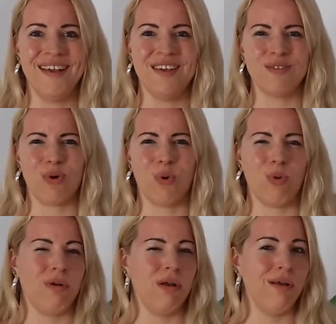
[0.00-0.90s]

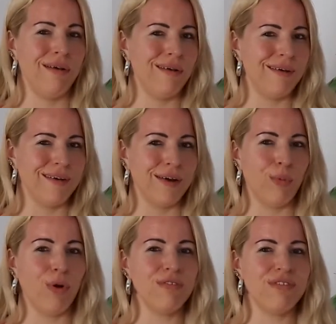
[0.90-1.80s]
So
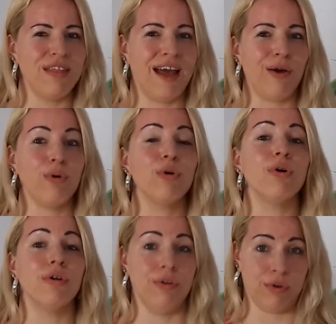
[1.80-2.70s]
what's now
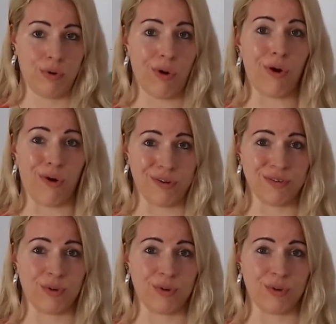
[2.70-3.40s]
the cause or